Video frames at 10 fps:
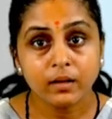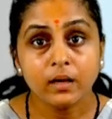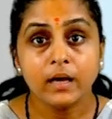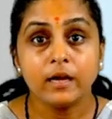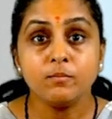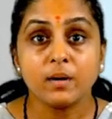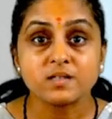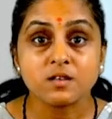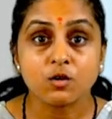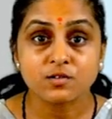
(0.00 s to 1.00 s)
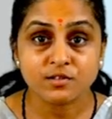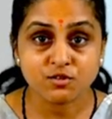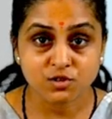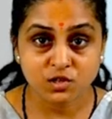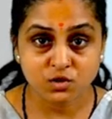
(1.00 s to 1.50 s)
in muscle
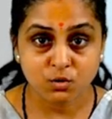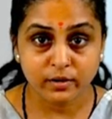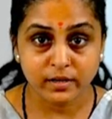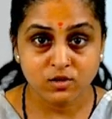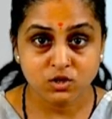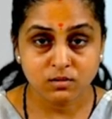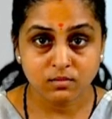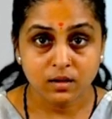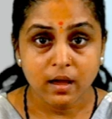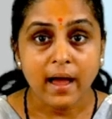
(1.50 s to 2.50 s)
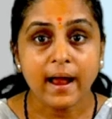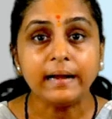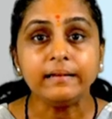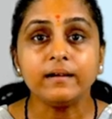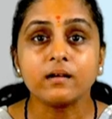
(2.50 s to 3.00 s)
oxygen storage
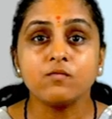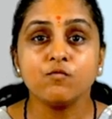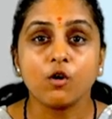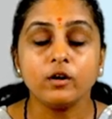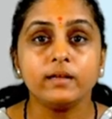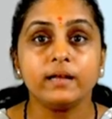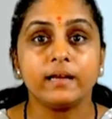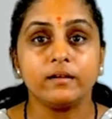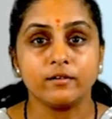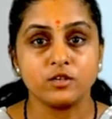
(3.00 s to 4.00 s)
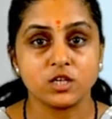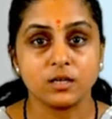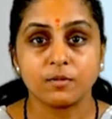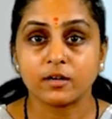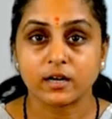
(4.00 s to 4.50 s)
and they are involved in energy
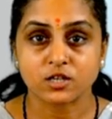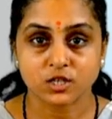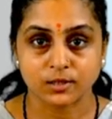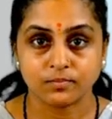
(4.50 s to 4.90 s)
production.